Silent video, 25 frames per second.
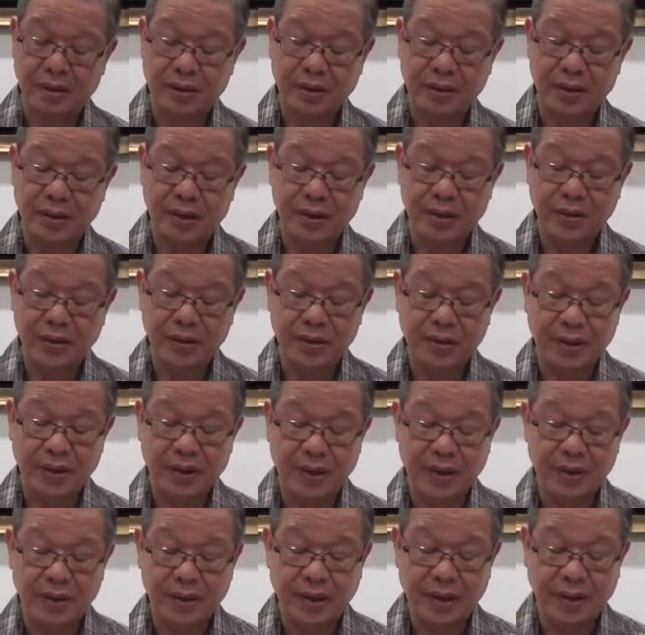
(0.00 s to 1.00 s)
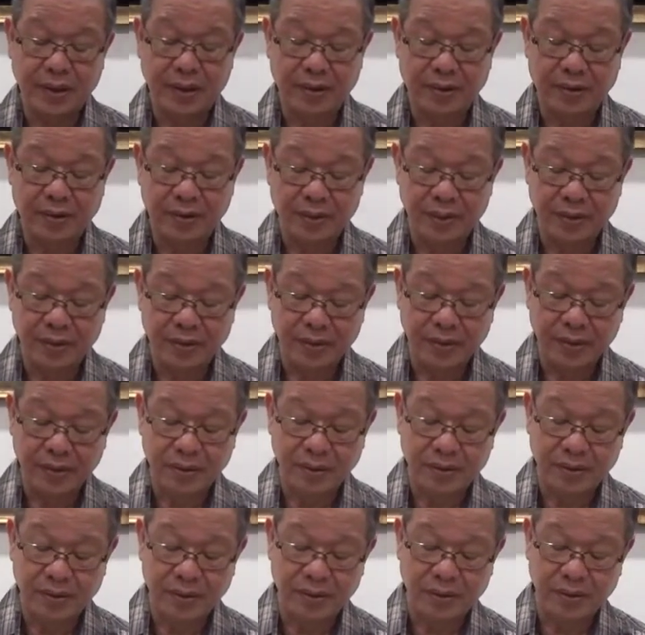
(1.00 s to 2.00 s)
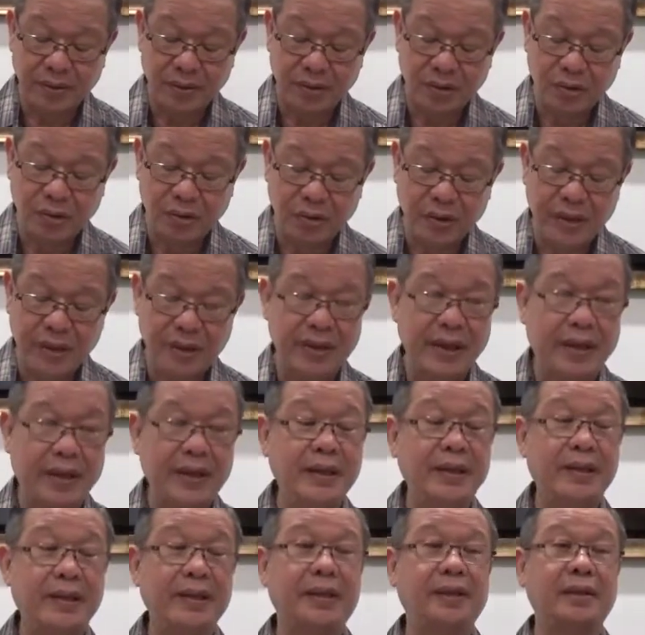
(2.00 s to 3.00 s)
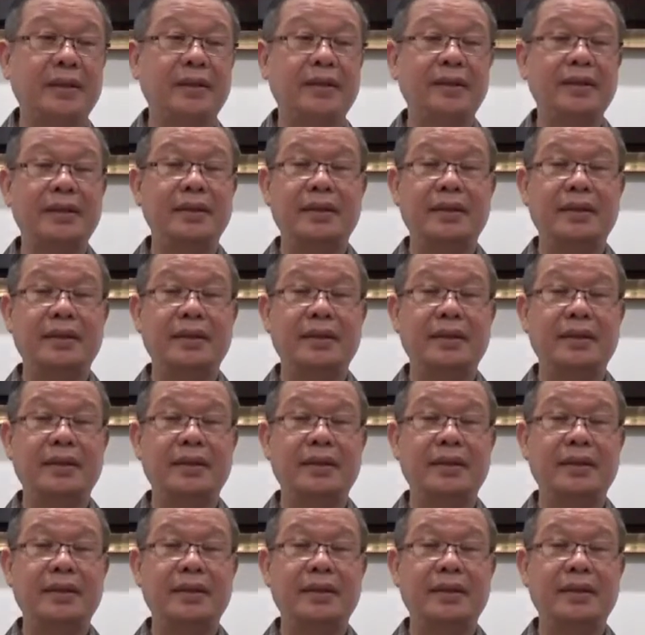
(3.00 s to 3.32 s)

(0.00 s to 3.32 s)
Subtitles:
early suttas, they're all recited.